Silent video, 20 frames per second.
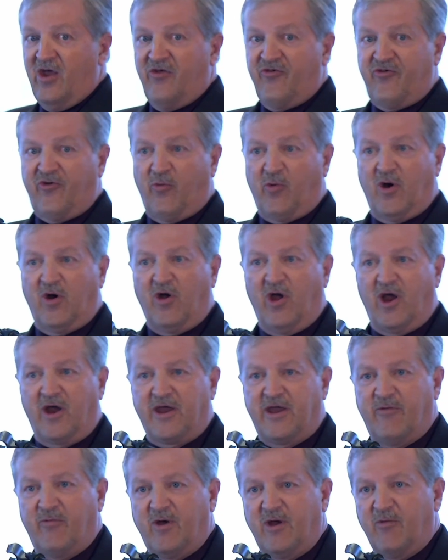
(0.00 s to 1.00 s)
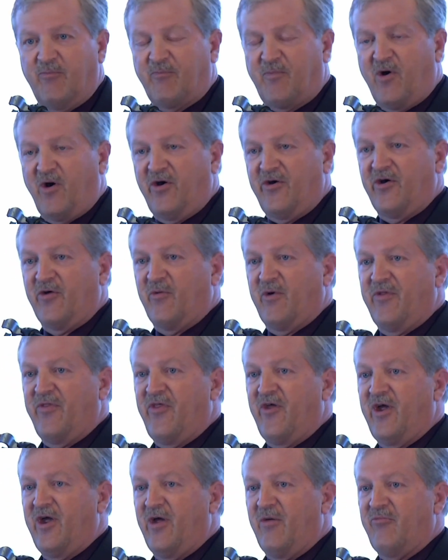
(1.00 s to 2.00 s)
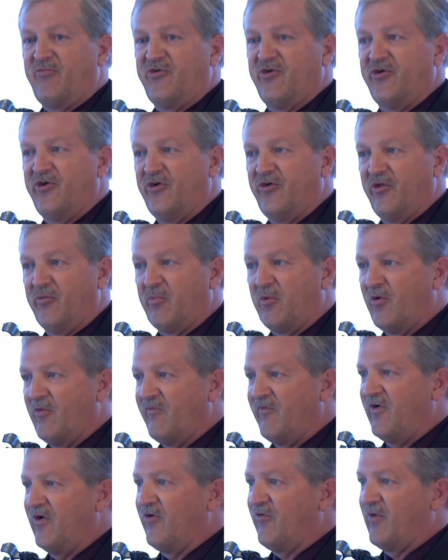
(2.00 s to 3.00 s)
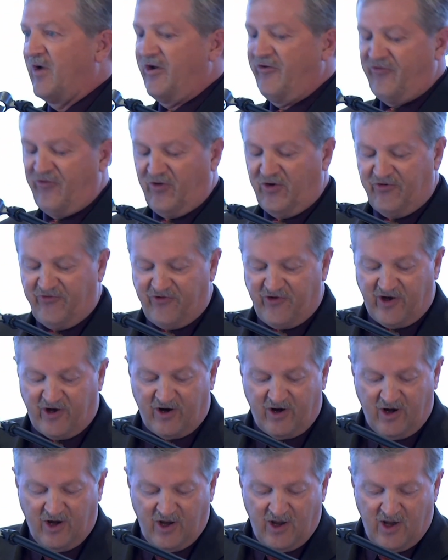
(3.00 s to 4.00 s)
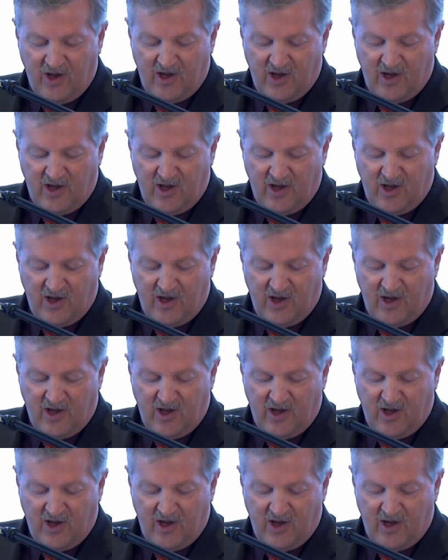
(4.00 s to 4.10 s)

So we're lucky. We partner with them to do the Broomfield Resource Center.